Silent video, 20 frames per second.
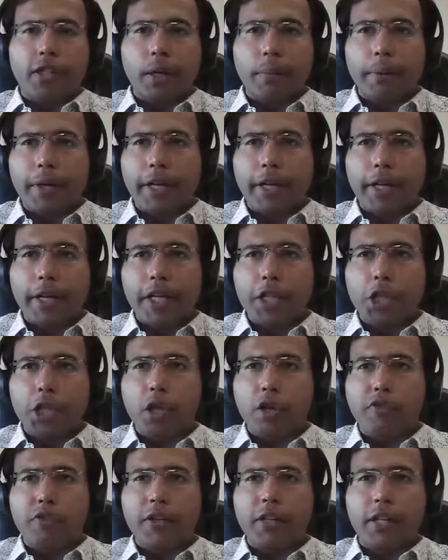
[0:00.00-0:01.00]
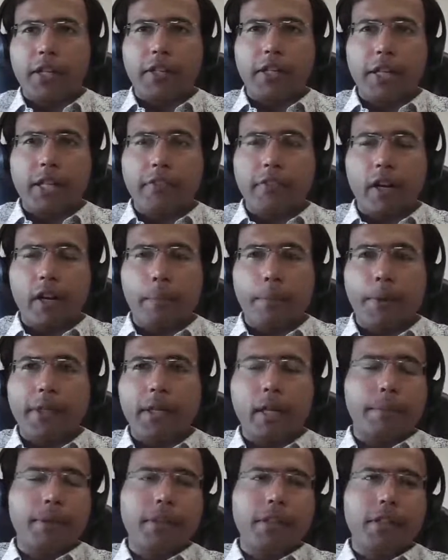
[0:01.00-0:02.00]
termination of a redevelopment
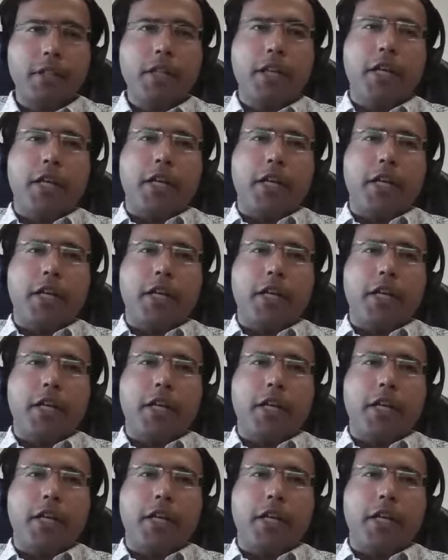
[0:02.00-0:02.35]
agreement